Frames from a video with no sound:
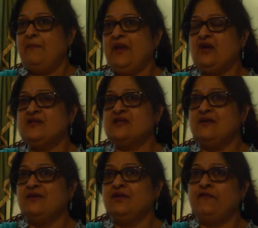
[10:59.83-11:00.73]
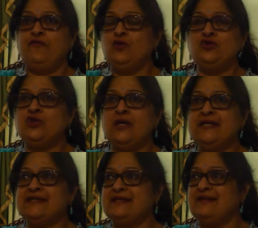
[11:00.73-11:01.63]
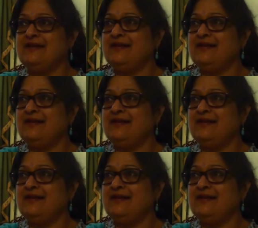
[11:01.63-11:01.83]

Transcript: because the future is